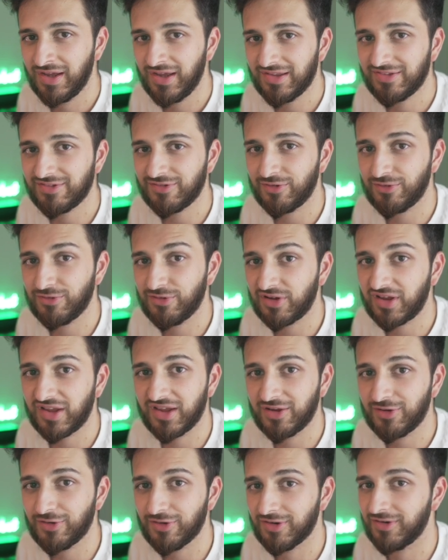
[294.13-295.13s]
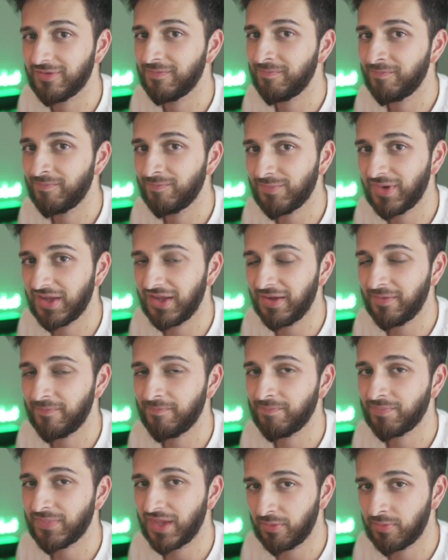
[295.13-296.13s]
It's not looking good. But yeah,
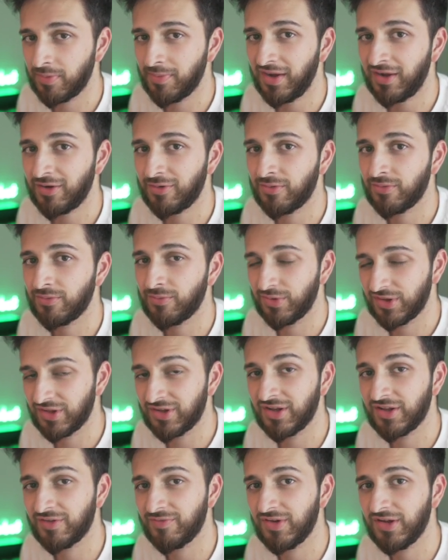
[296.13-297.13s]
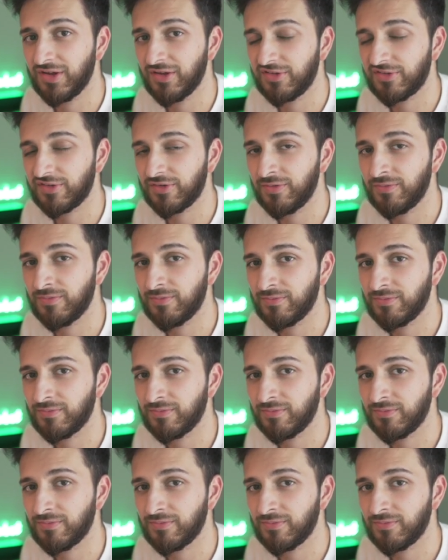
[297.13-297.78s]
I'll be back with another video soon.